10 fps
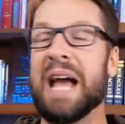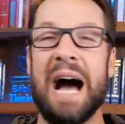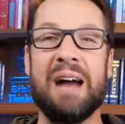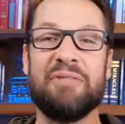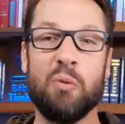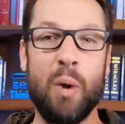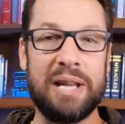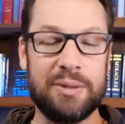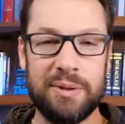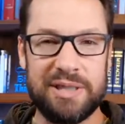I feel
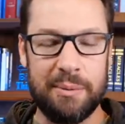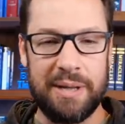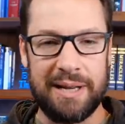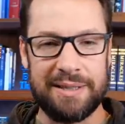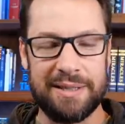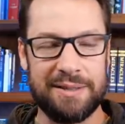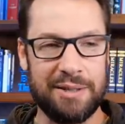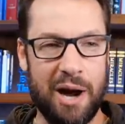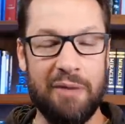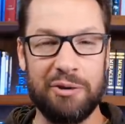way too intimidated to,
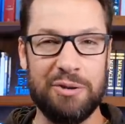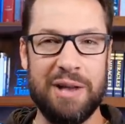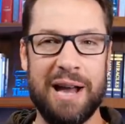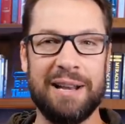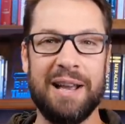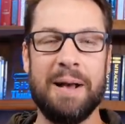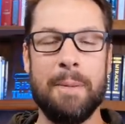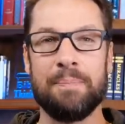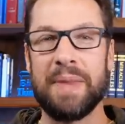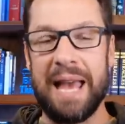to offer you that.
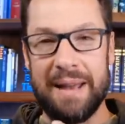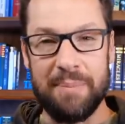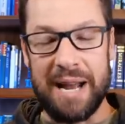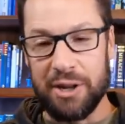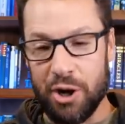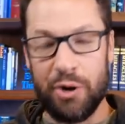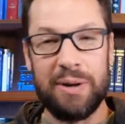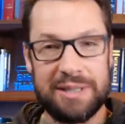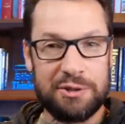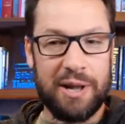And my
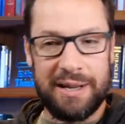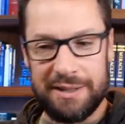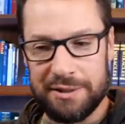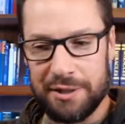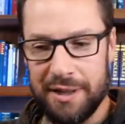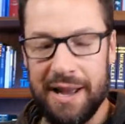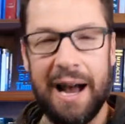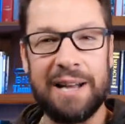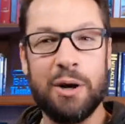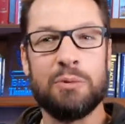current studies,
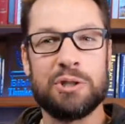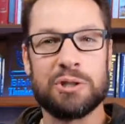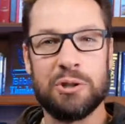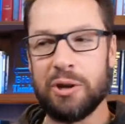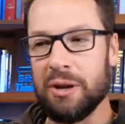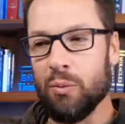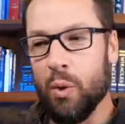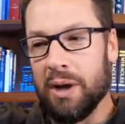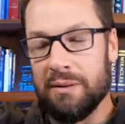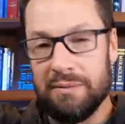I don't just look at
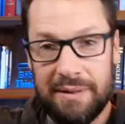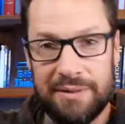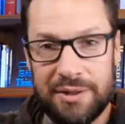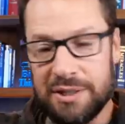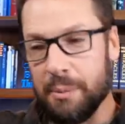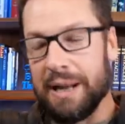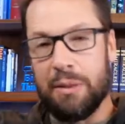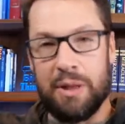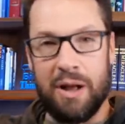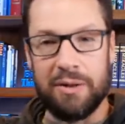one
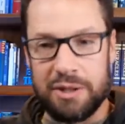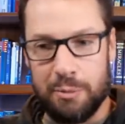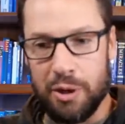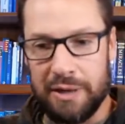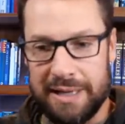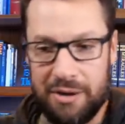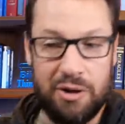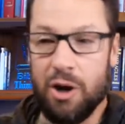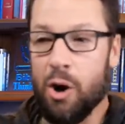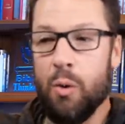systematic theology book. Like you
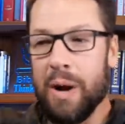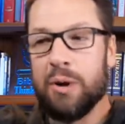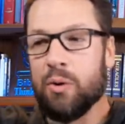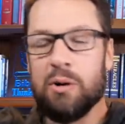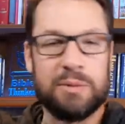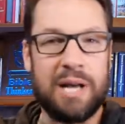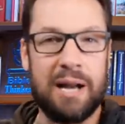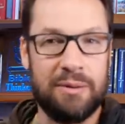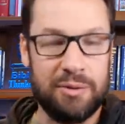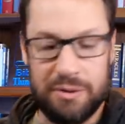could go, oh, Wayne Grudem's
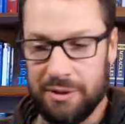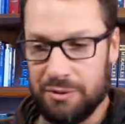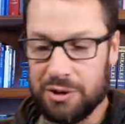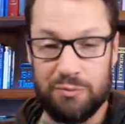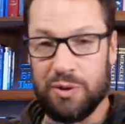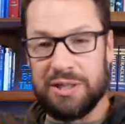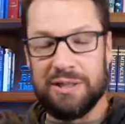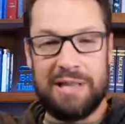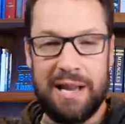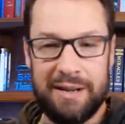got it. And it just recently